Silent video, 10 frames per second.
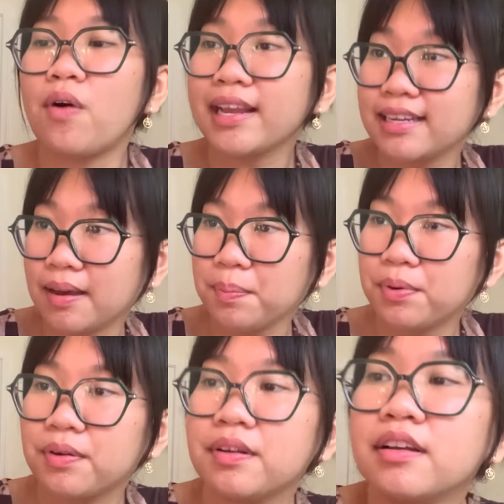wind up
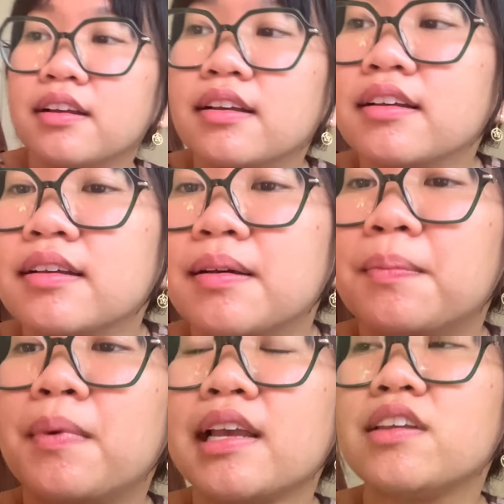
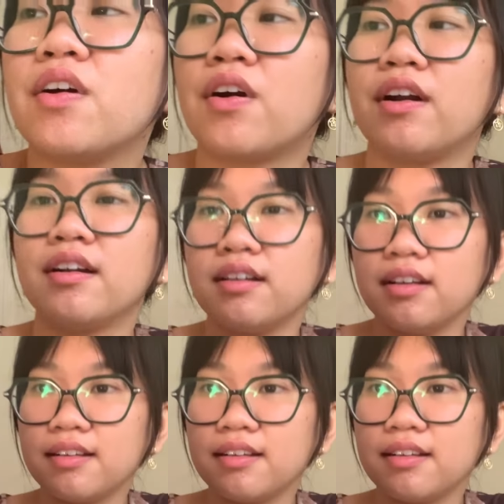my yarn,